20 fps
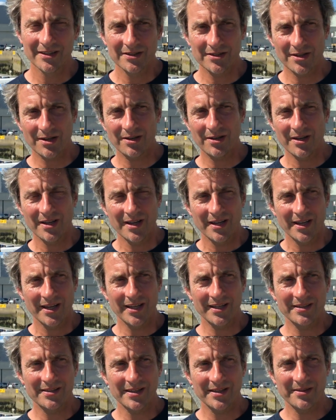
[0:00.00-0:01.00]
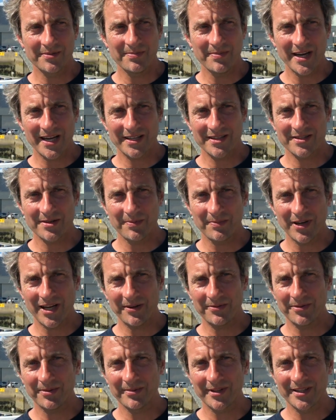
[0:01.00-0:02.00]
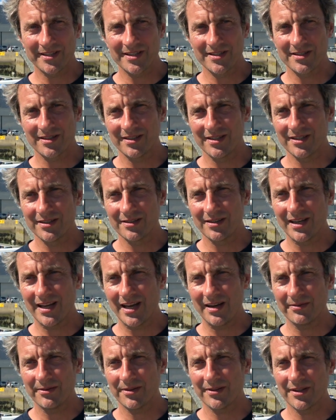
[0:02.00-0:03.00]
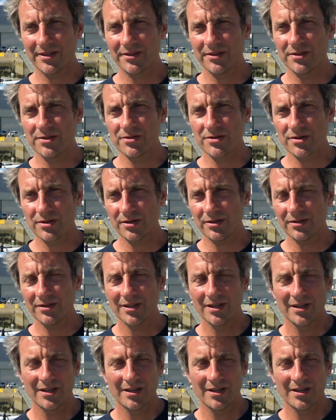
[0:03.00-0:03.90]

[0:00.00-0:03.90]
So it makes a platform that is a little heavier than usual